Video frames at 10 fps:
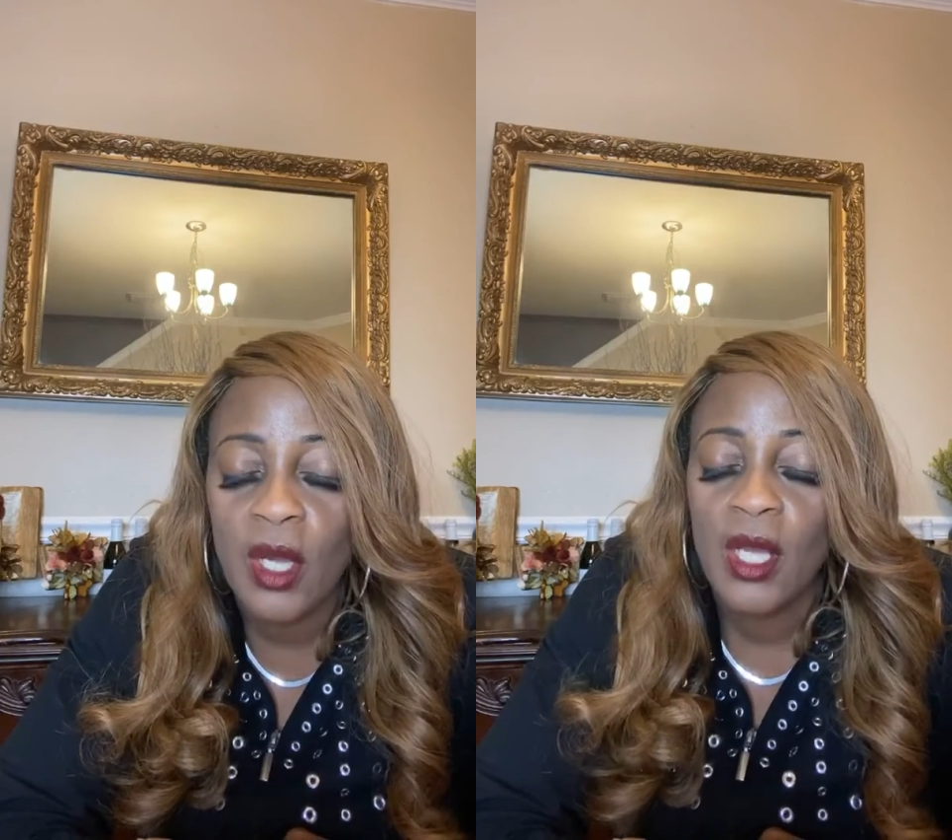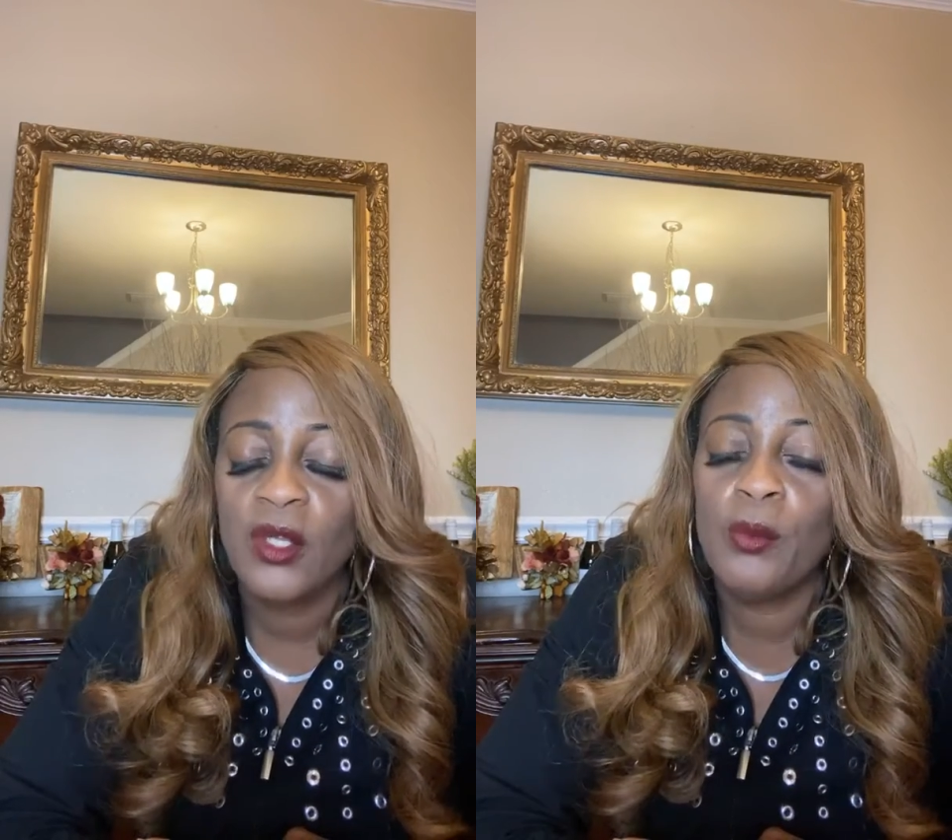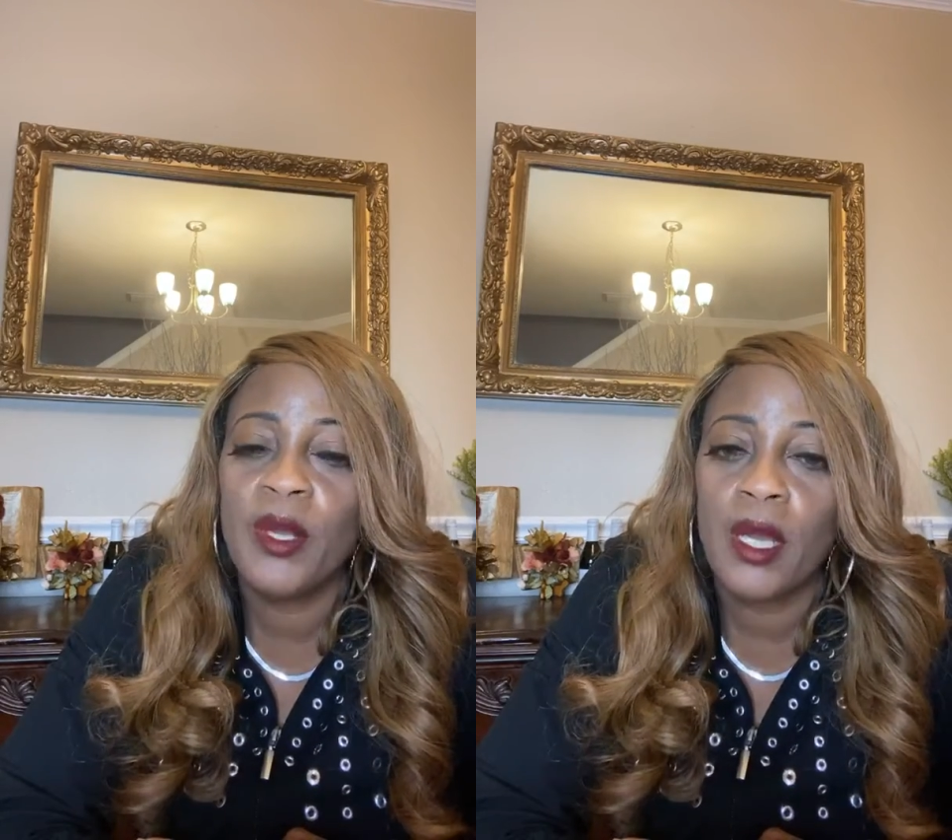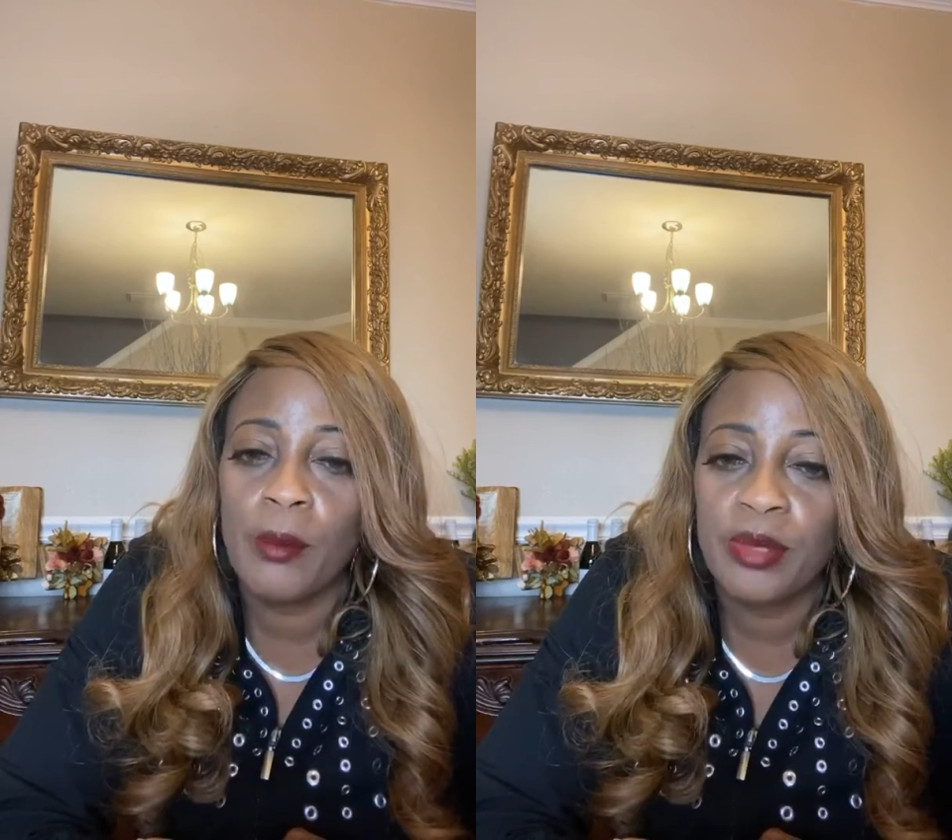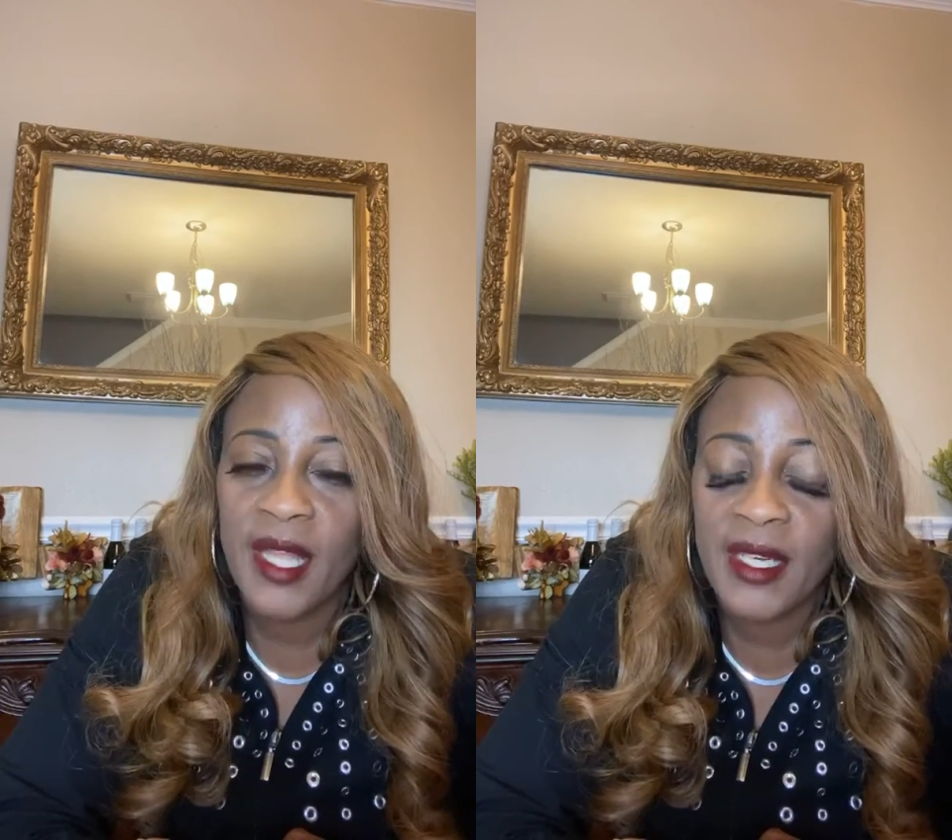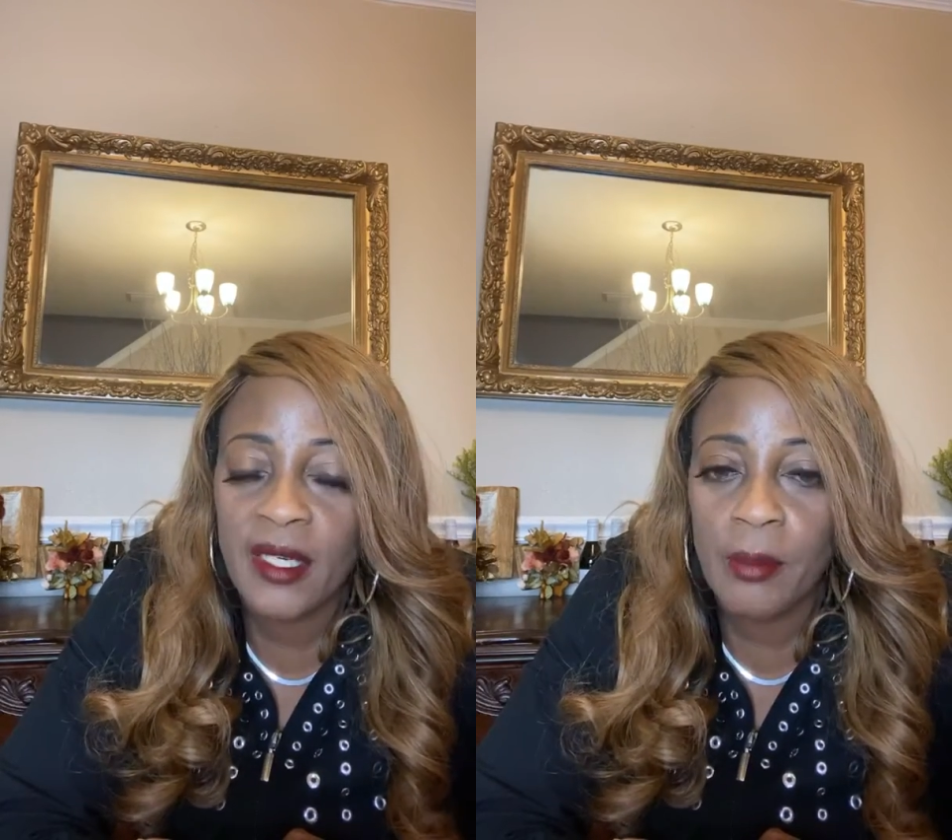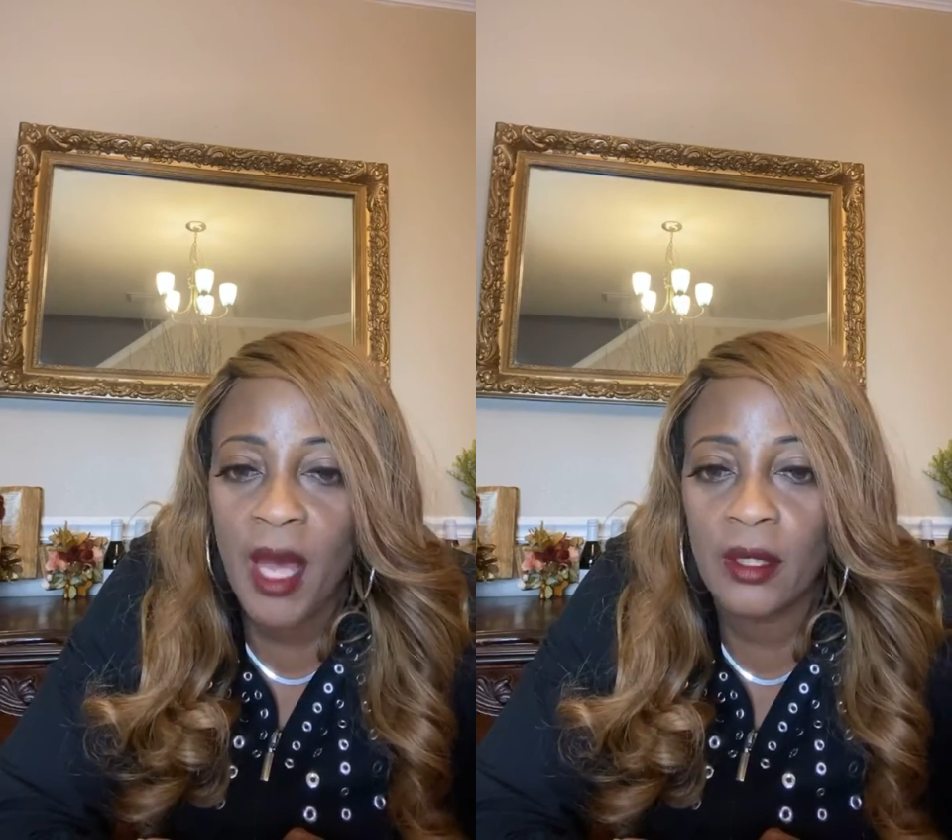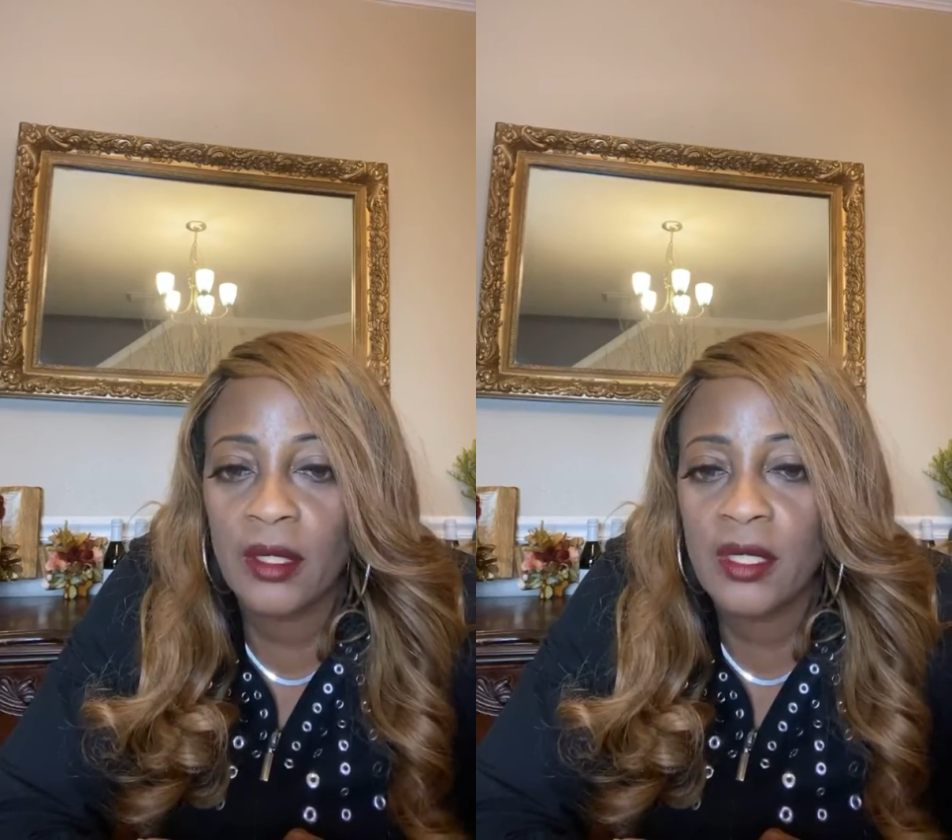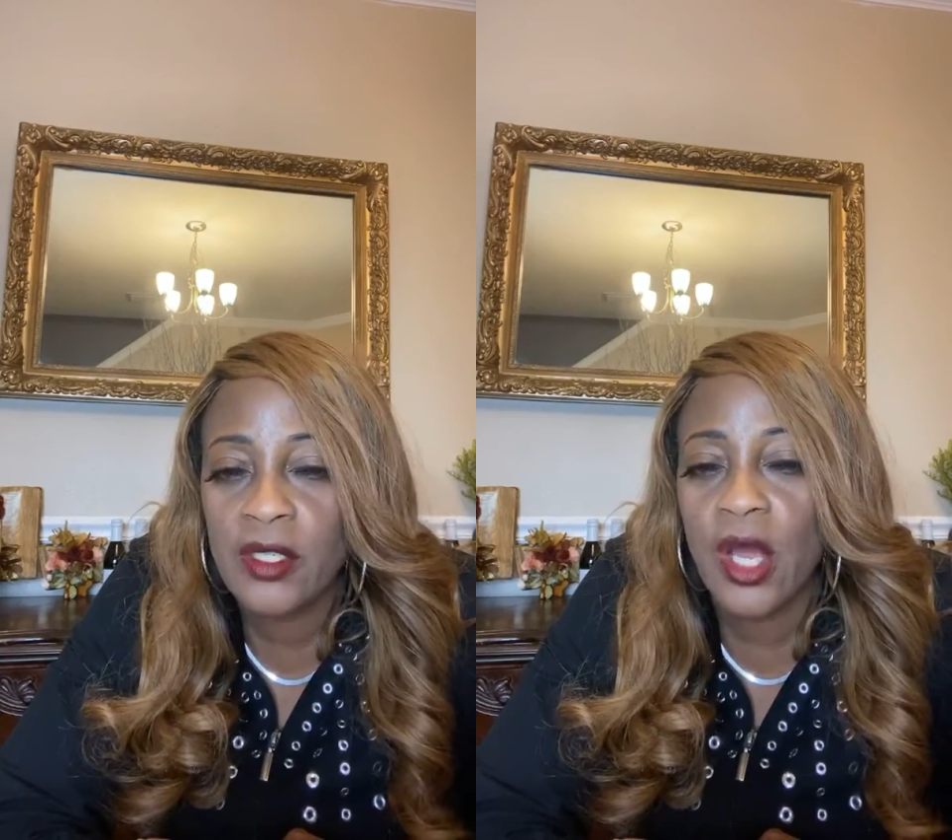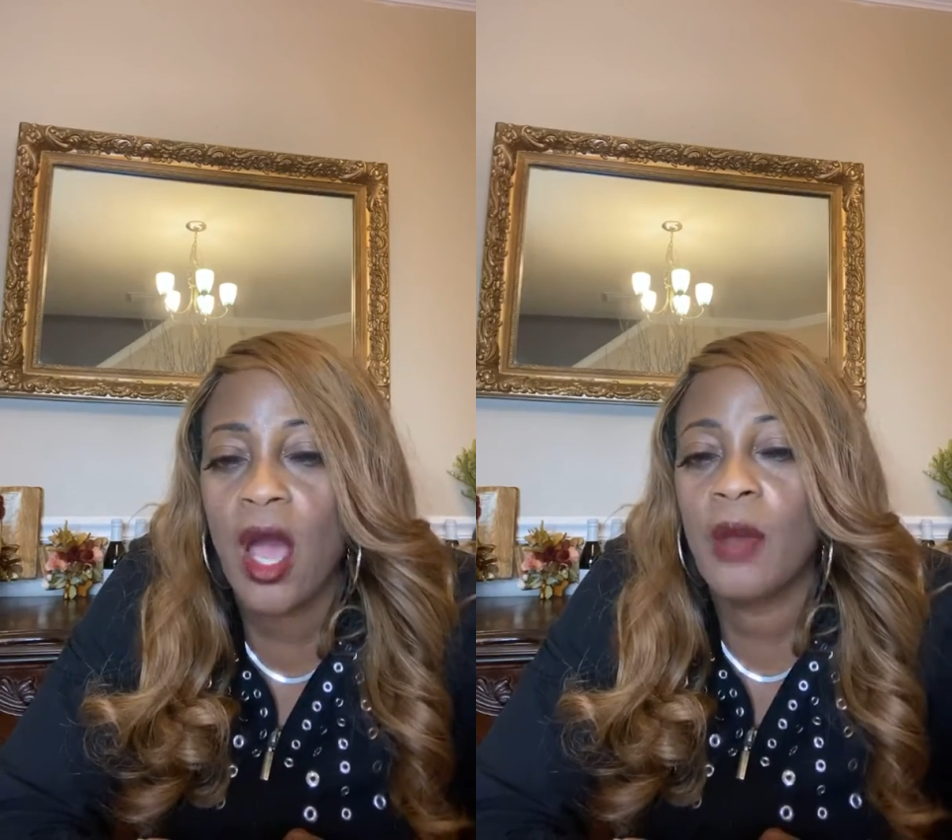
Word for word: You've been complaining about the job,